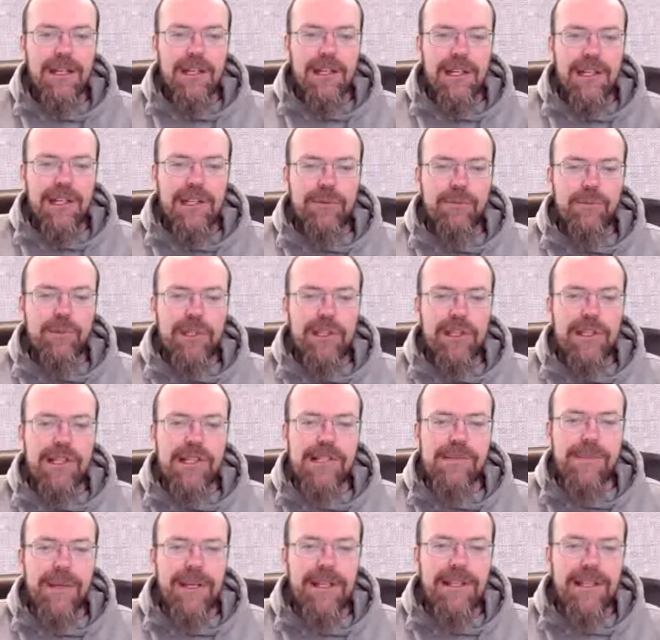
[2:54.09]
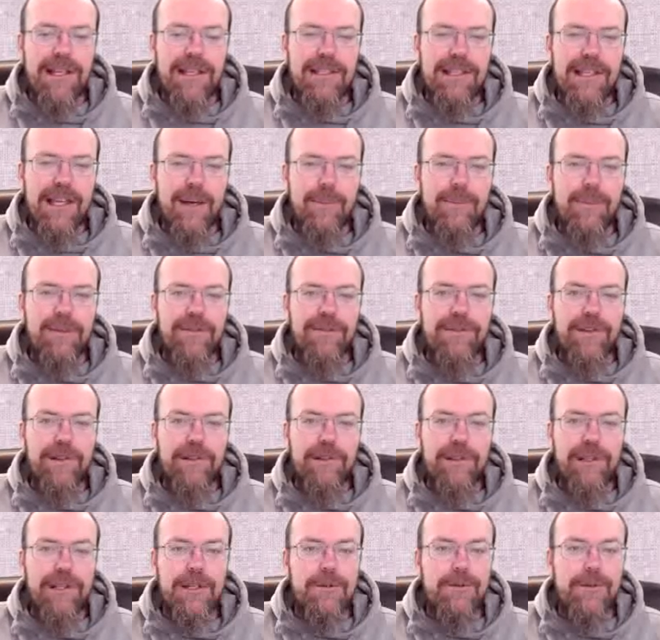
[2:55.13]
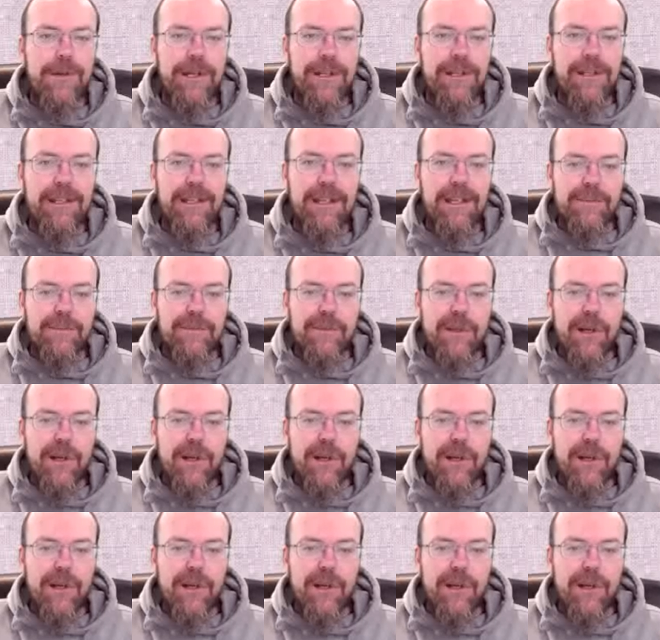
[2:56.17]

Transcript: And we can expect that to happen fairly quickly,